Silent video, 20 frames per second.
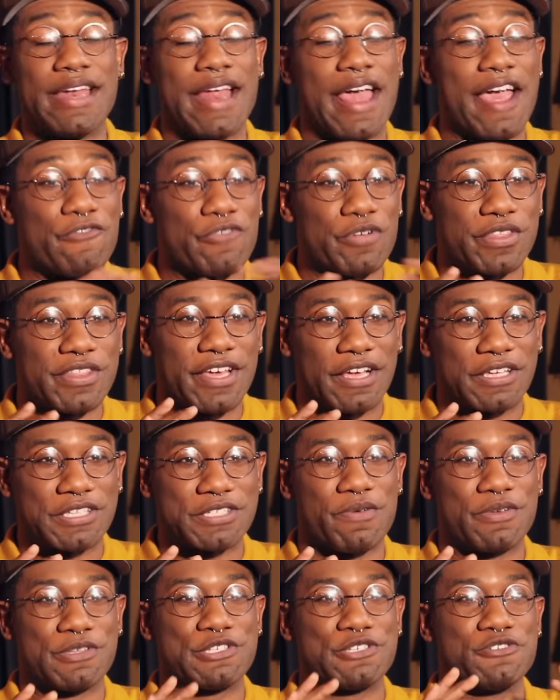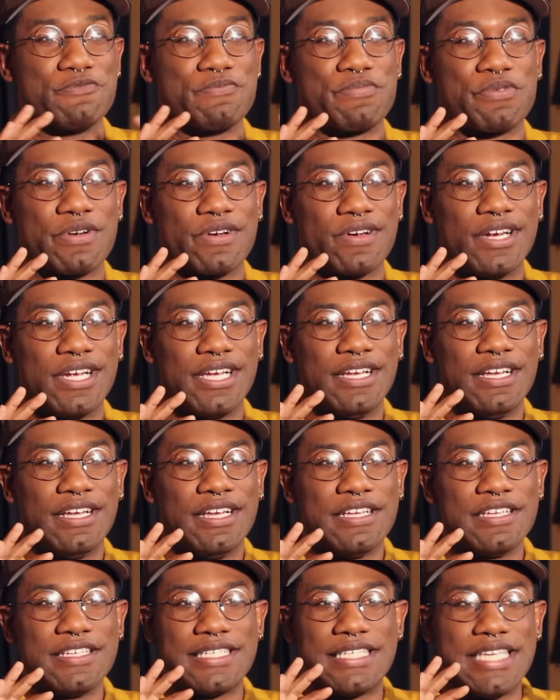it everything, so it's super
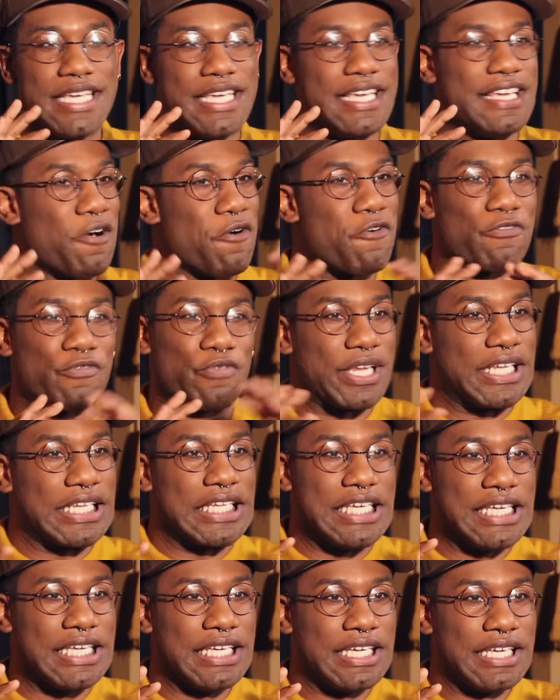CEO friendly,